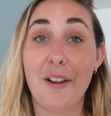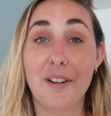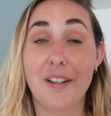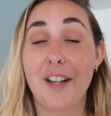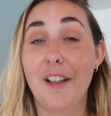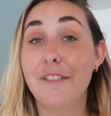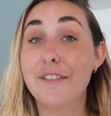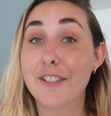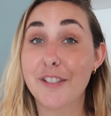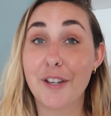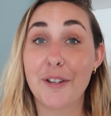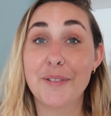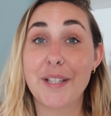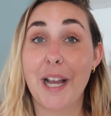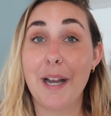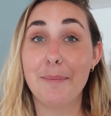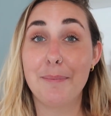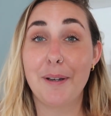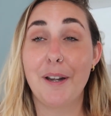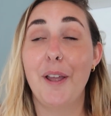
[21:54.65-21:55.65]
I'd love to know
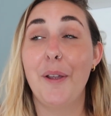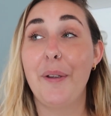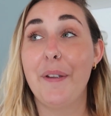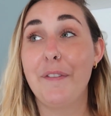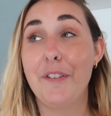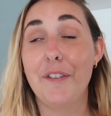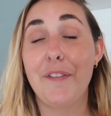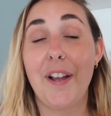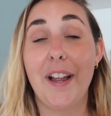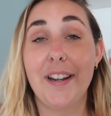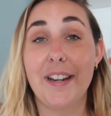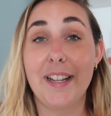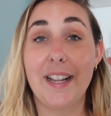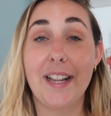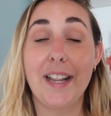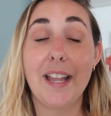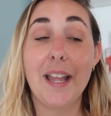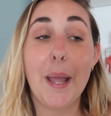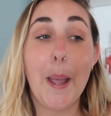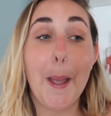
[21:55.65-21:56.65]
down below if you've had
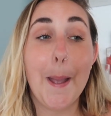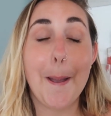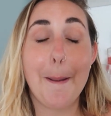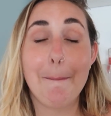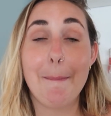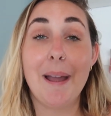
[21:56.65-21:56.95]
a